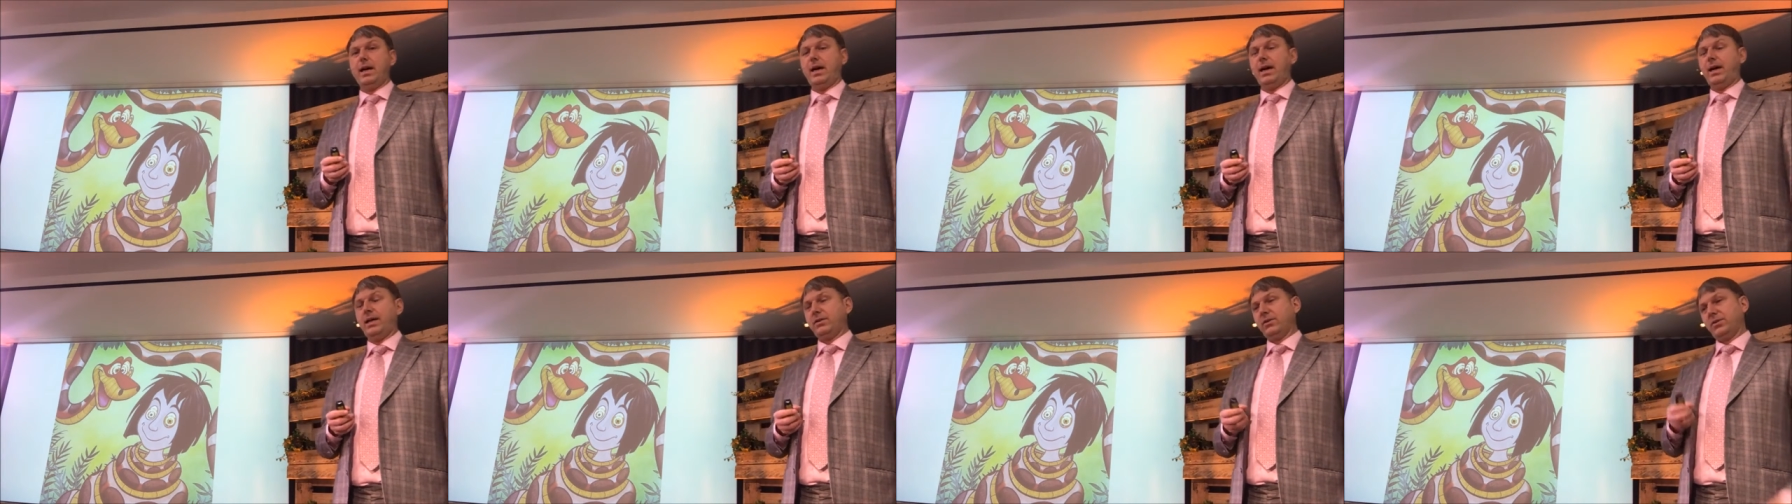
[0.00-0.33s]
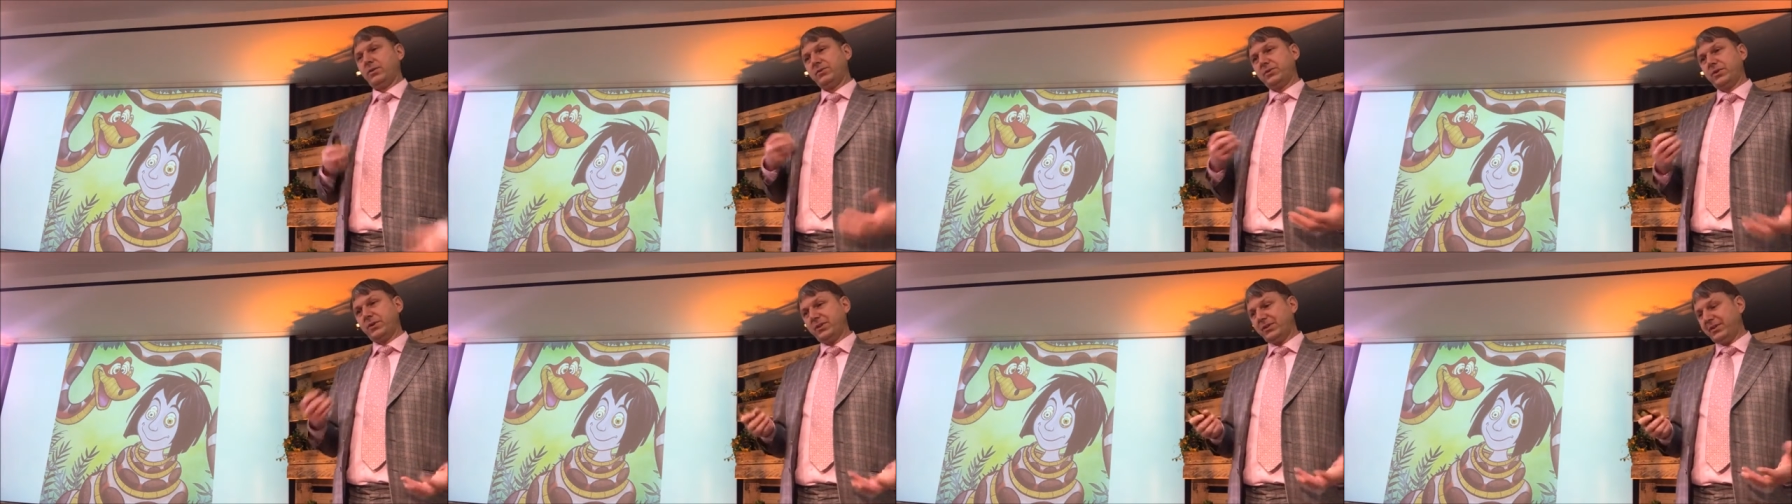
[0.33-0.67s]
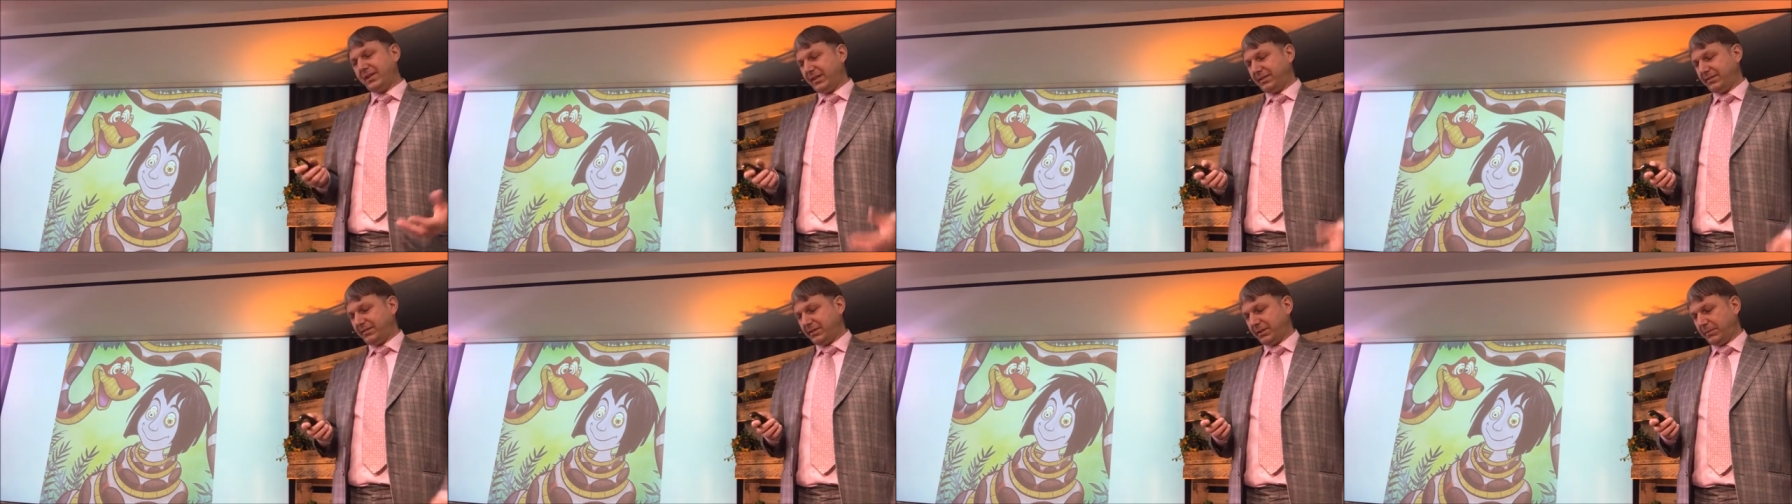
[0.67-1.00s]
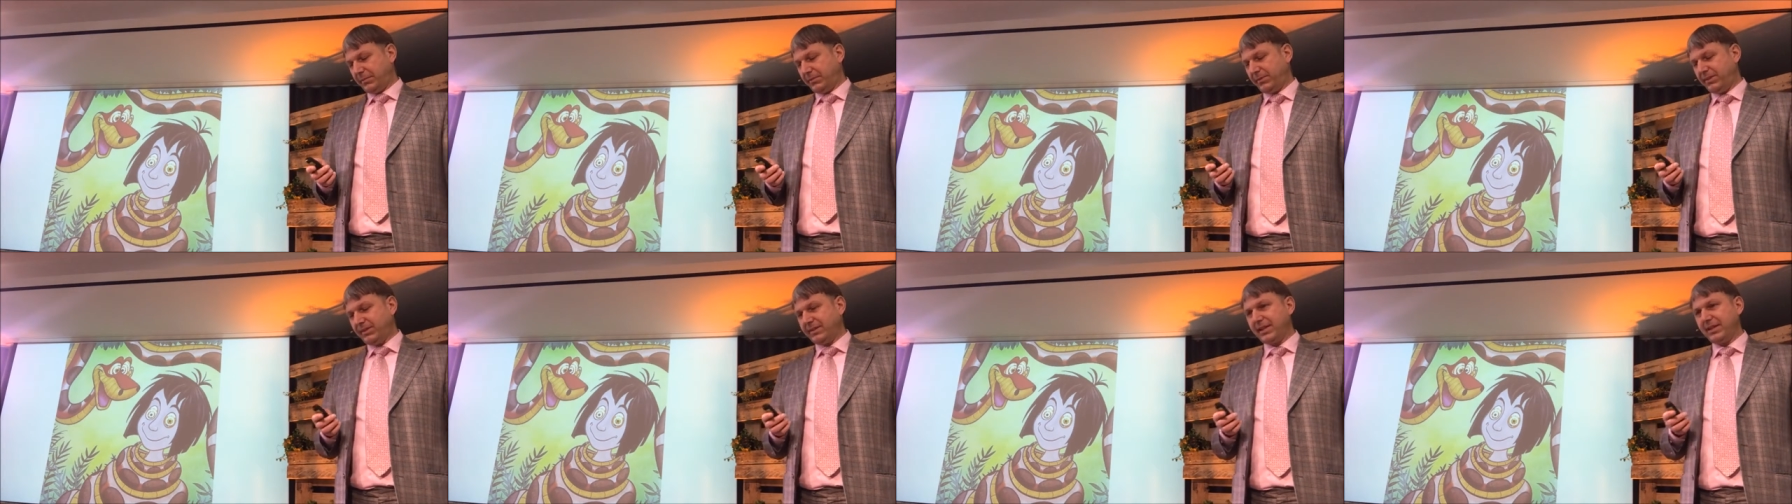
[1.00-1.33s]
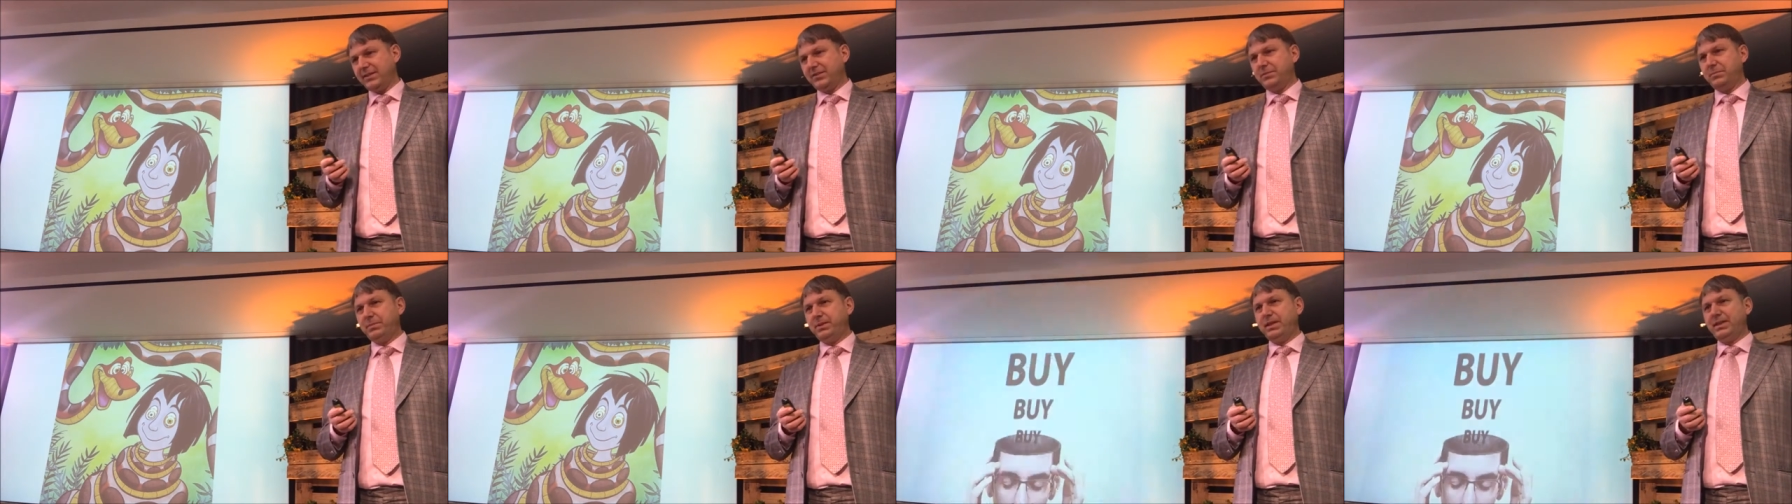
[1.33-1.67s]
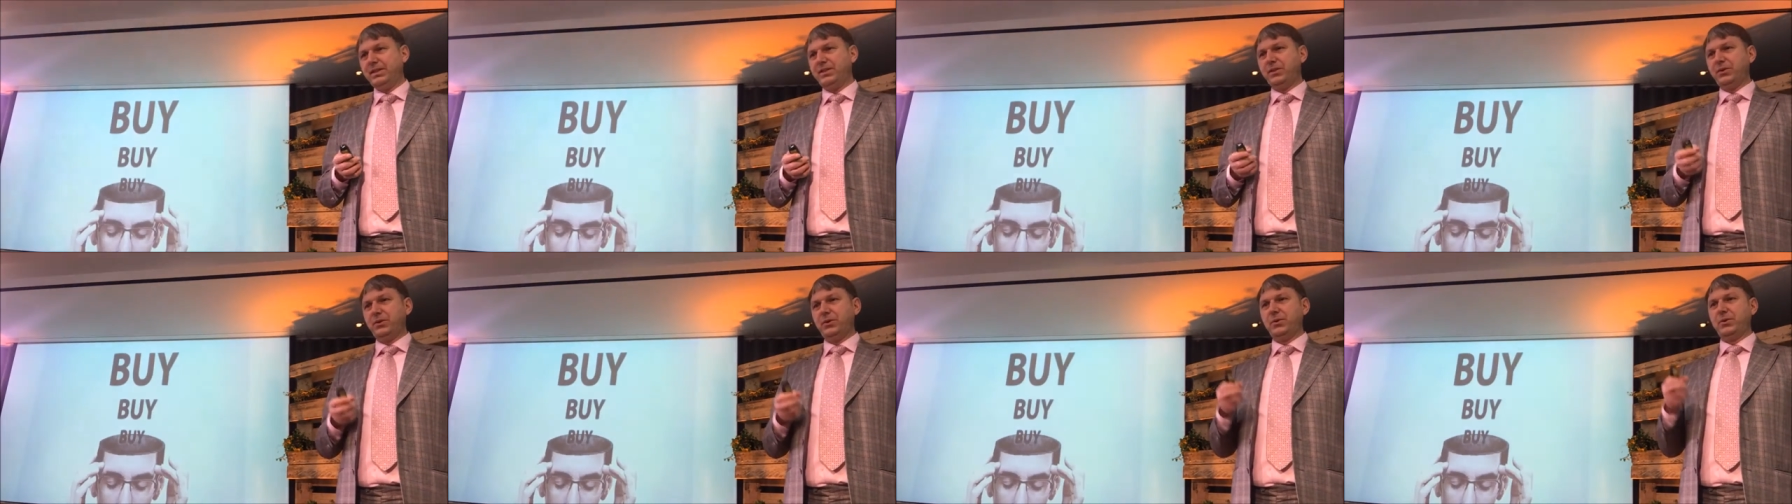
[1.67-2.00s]
And of course, that's something that's
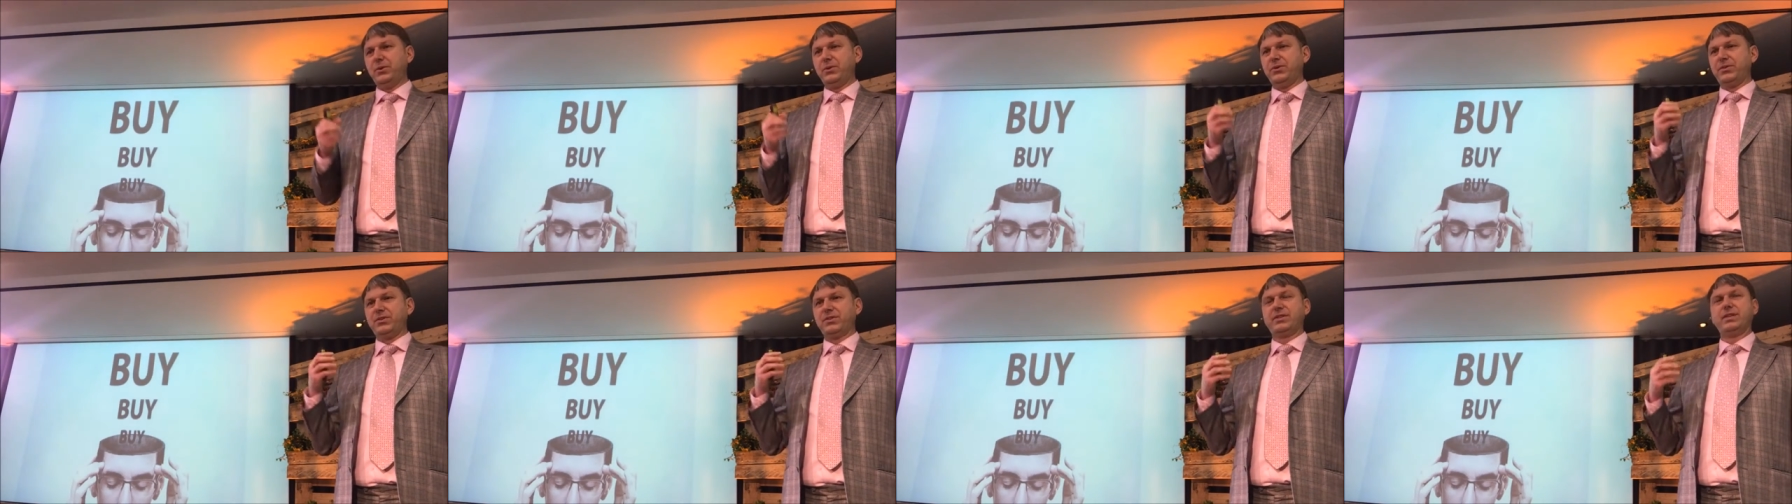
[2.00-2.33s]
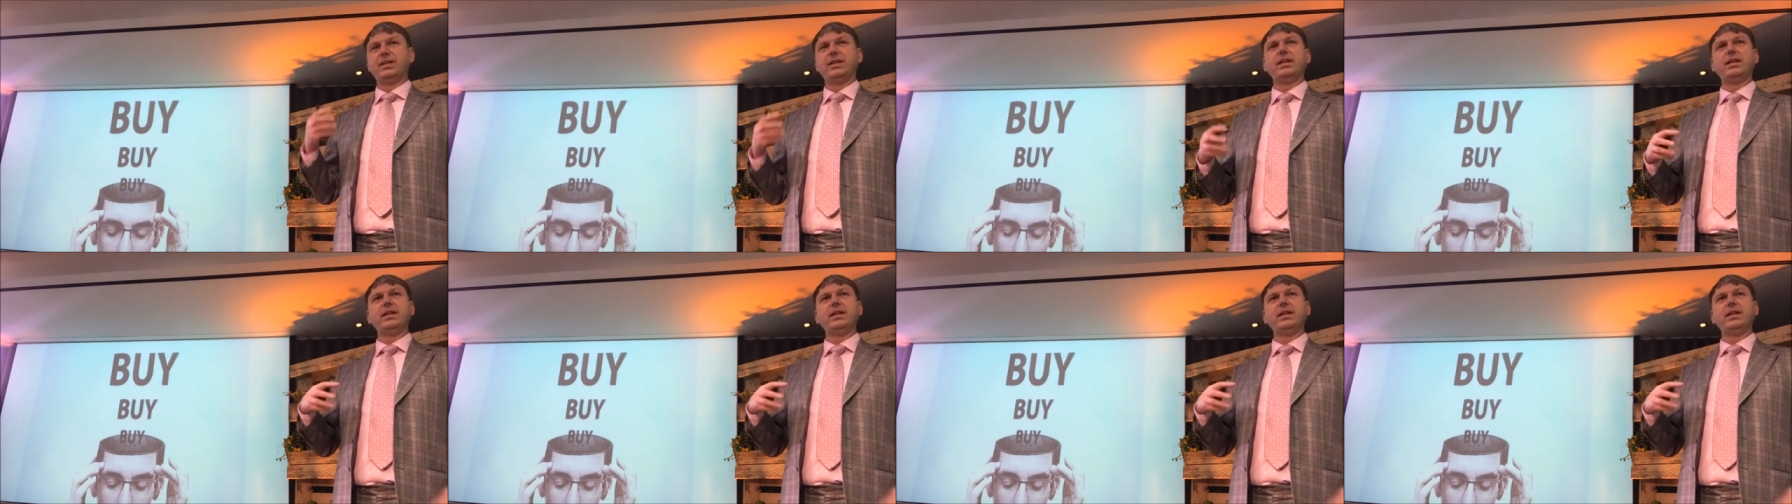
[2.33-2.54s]
being used